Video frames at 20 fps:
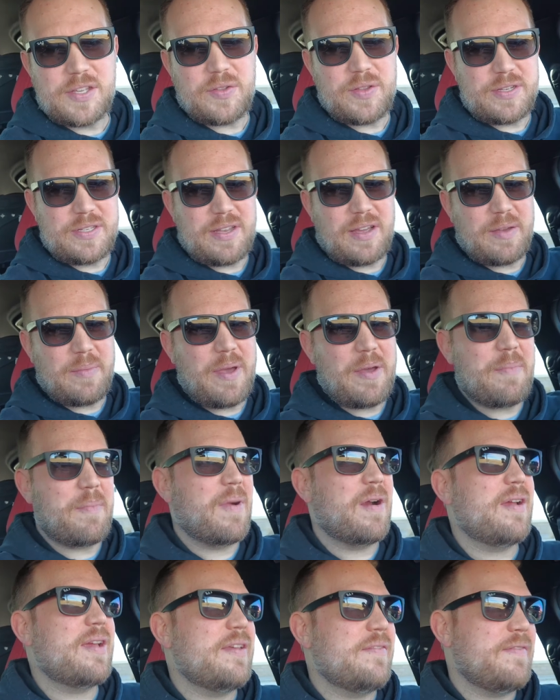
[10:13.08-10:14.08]
let's talk about
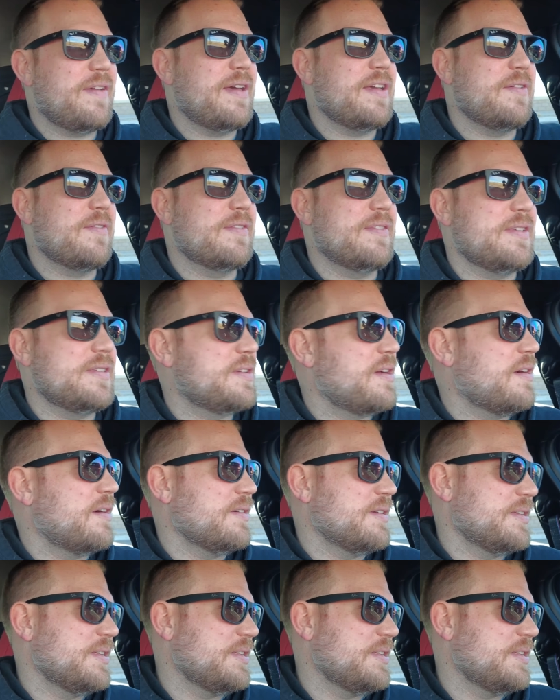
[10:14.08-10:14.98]
market value on these cars.